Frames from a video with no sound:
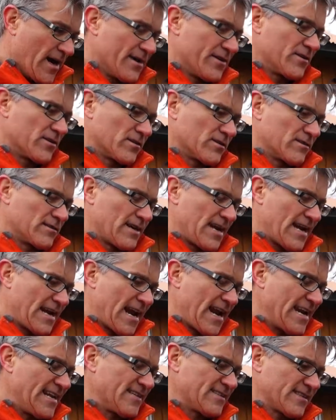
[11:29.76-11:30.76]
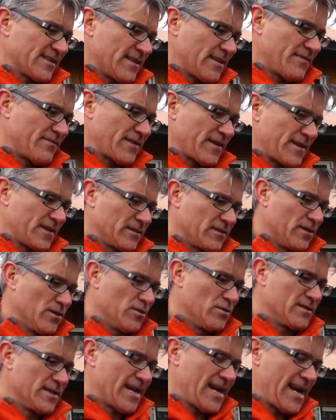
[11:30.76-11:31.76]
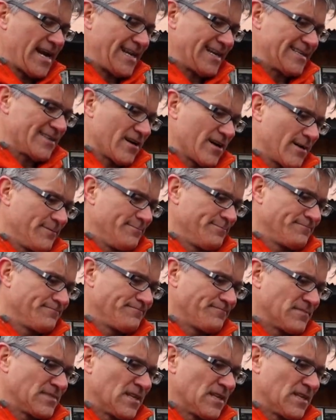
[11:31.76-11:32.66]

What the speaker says: under any significant load at any time.